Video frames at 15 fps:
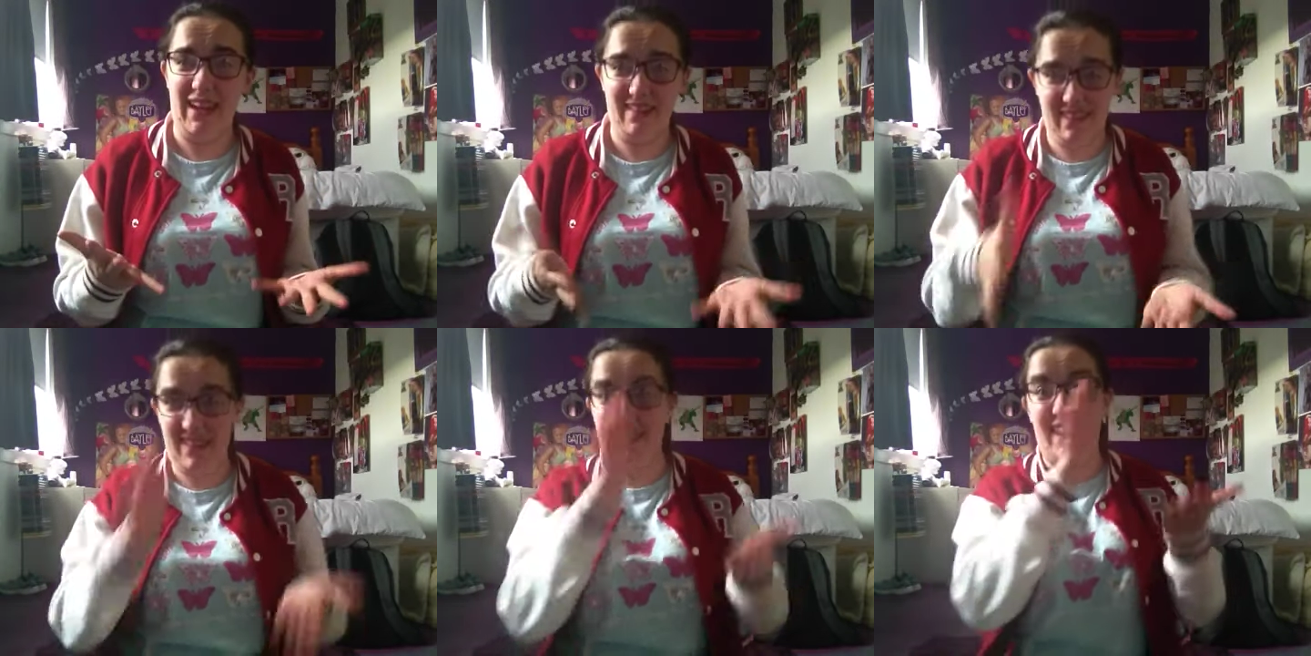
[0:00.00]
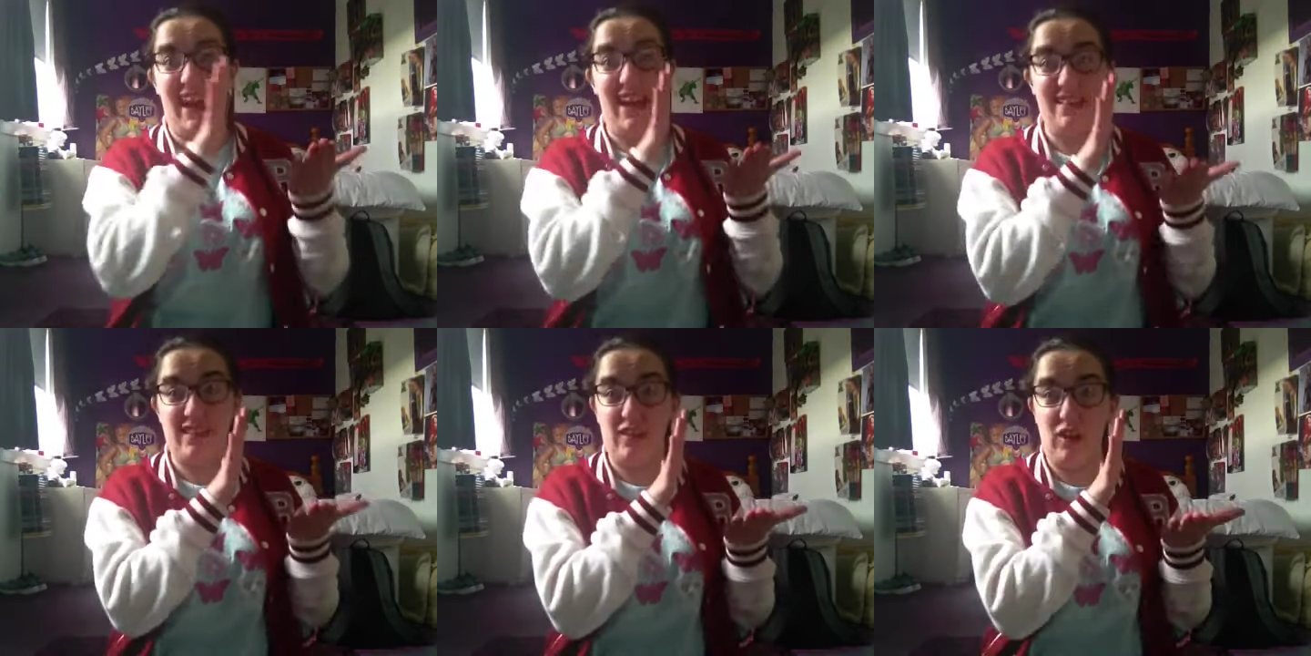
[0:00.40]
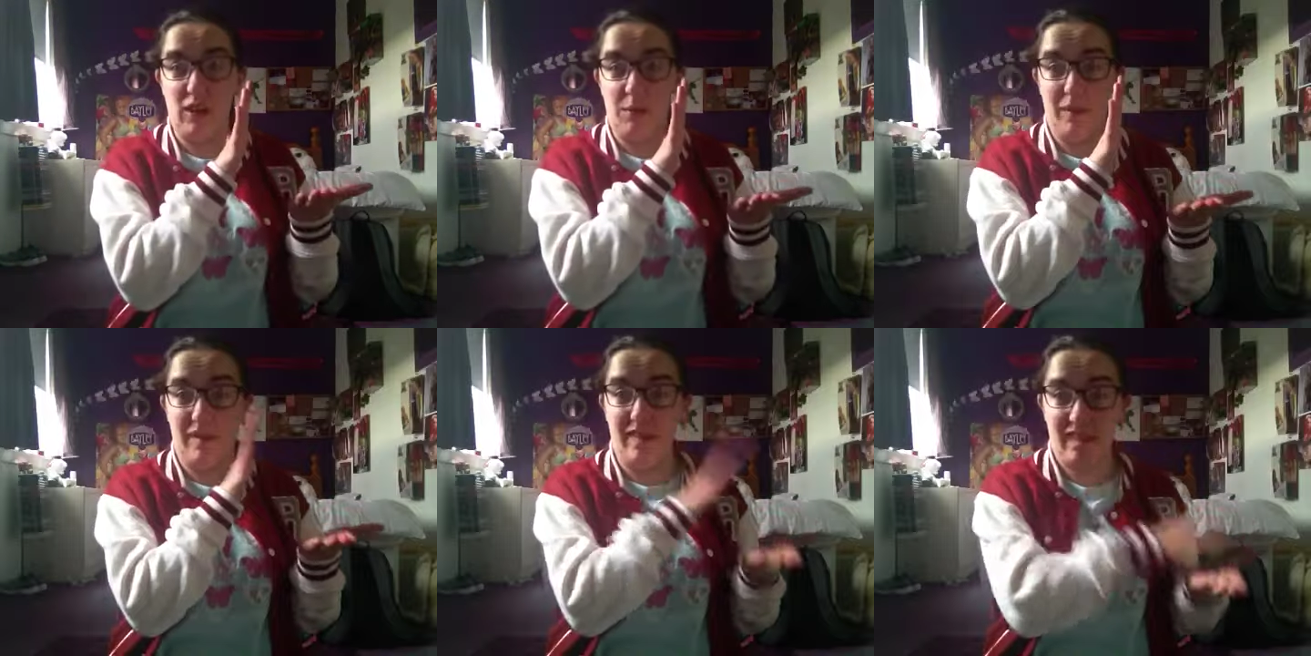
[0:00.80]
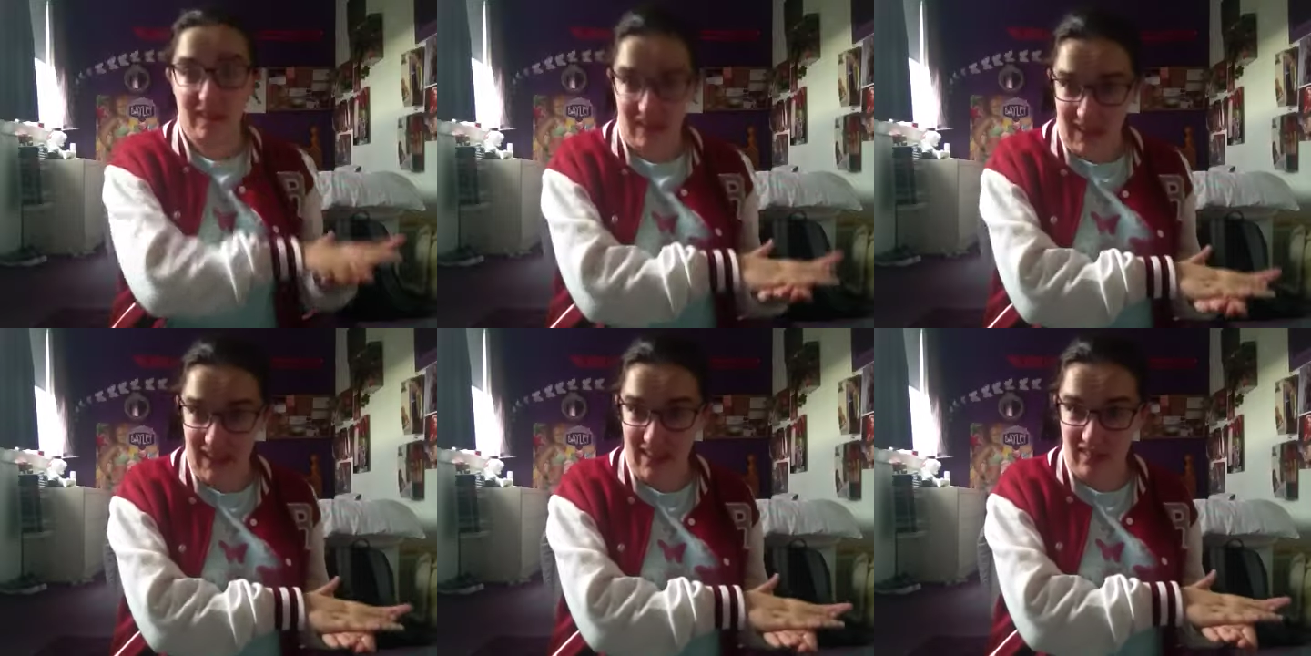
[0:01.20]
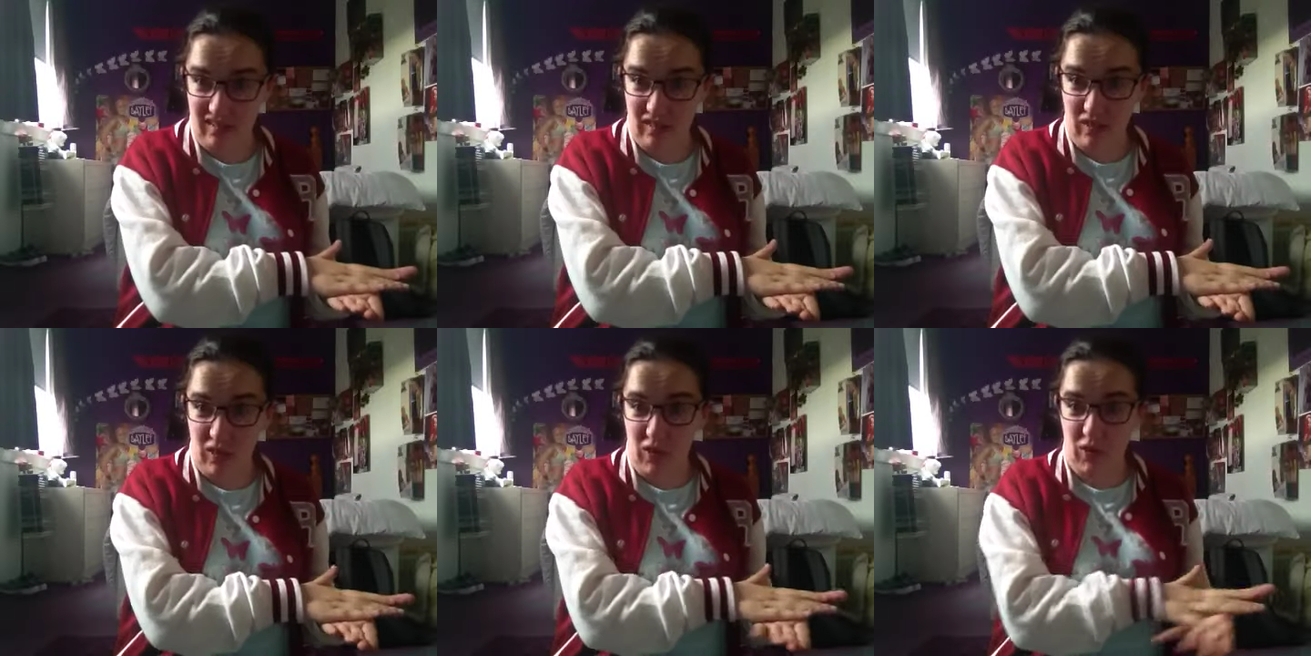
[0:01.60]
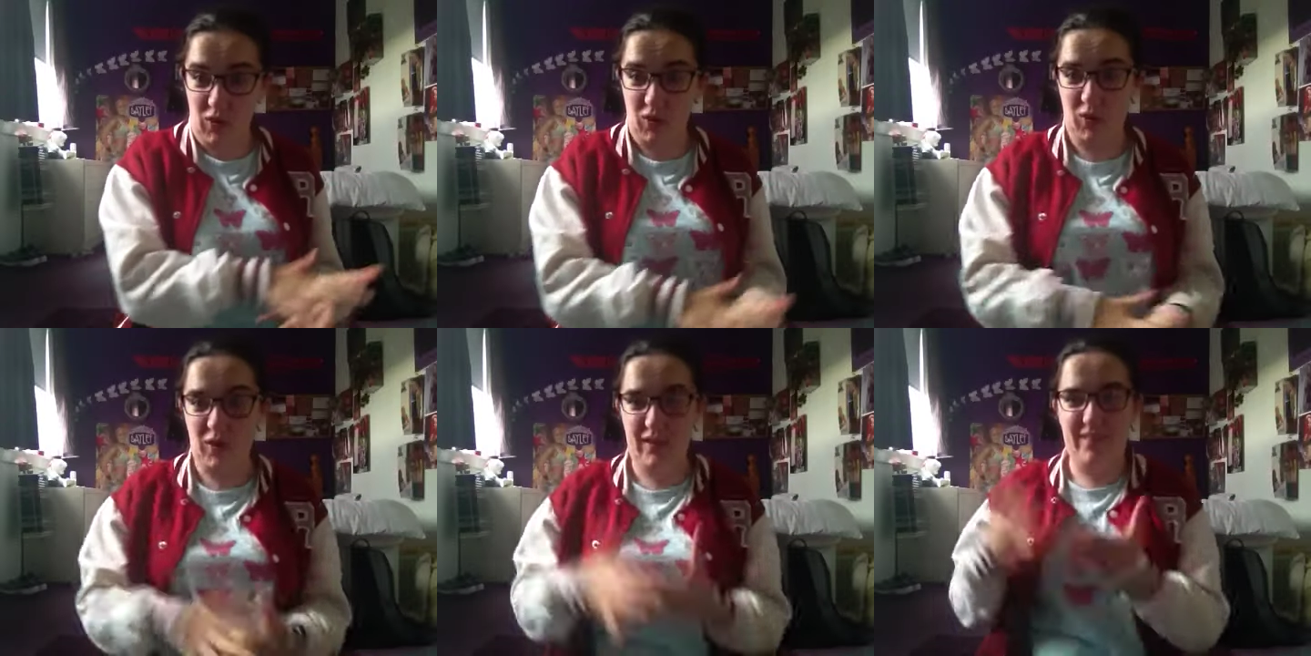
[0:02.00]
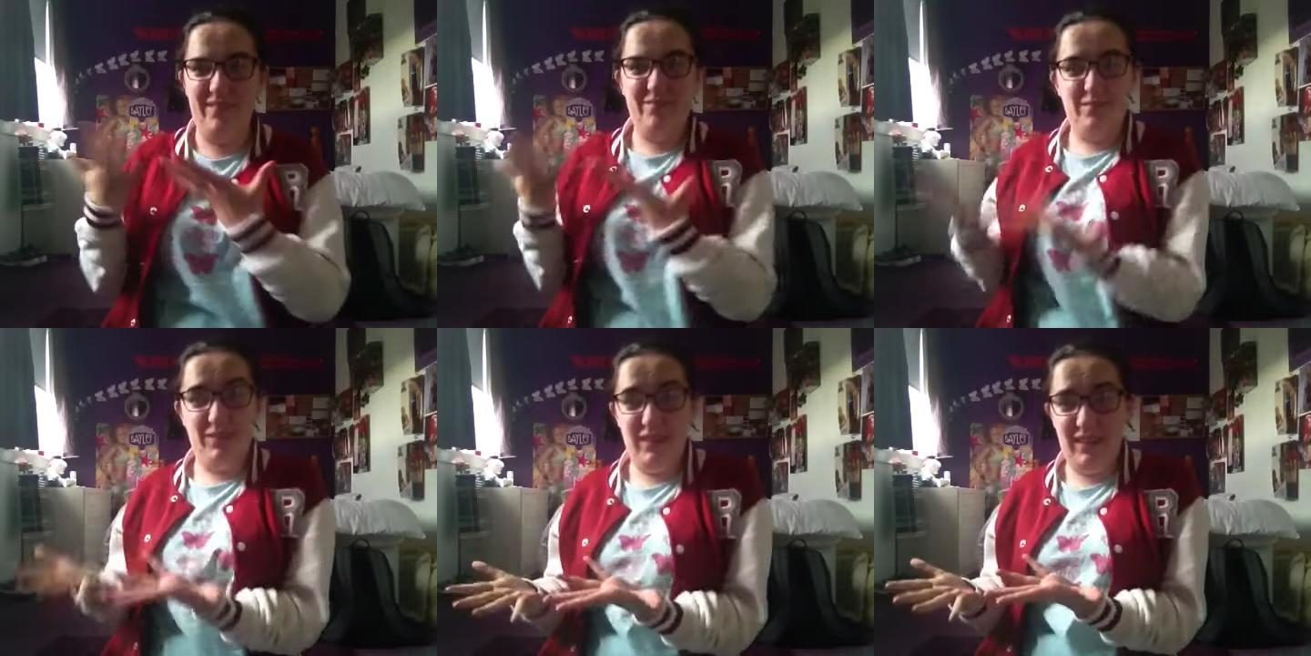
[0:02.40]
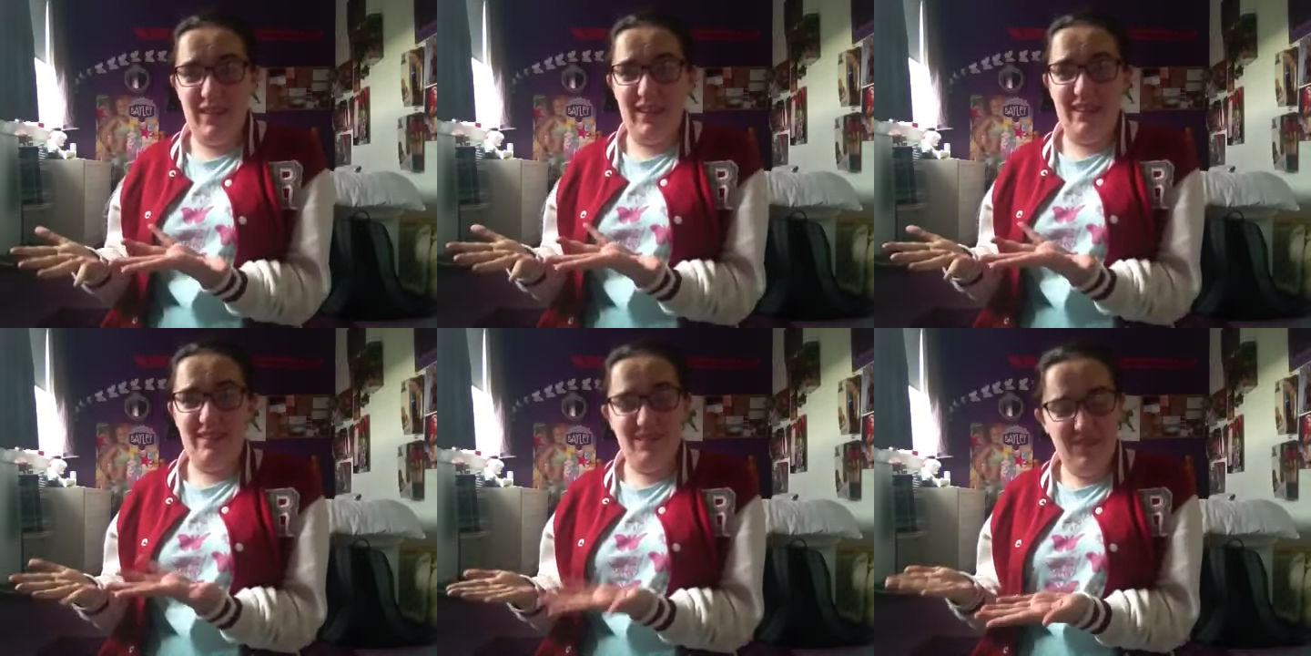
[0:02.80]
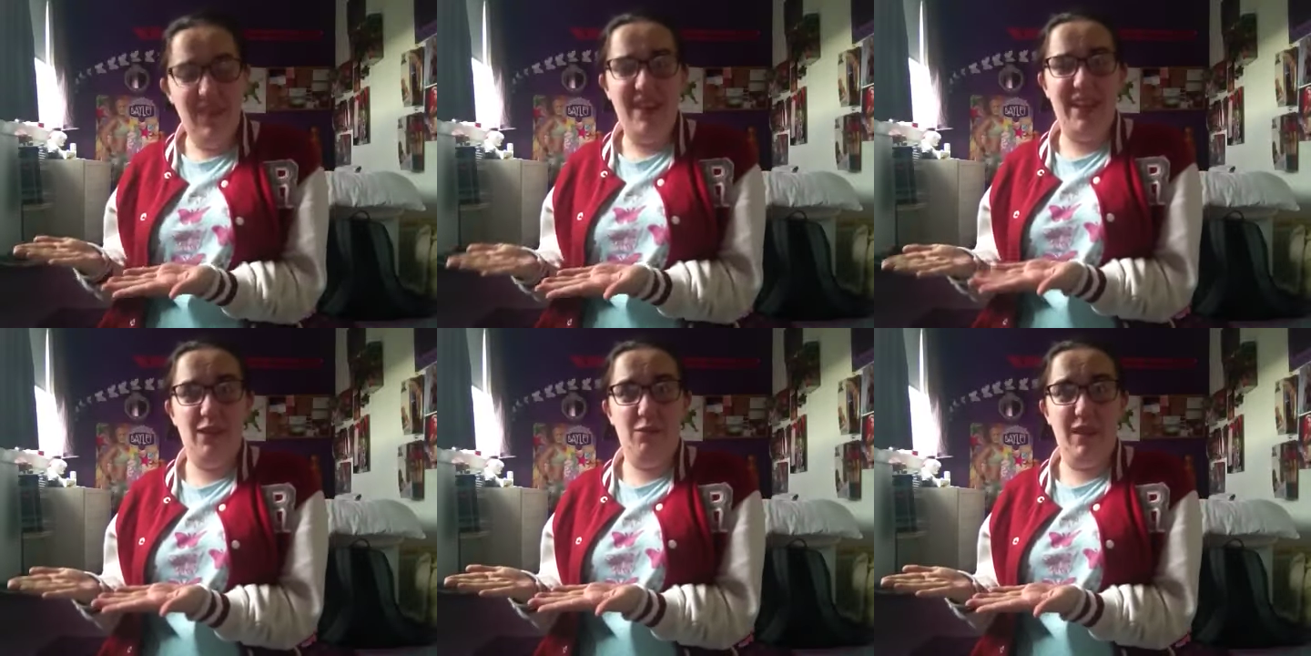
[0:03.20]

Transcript: Is his character going to be serious or funny?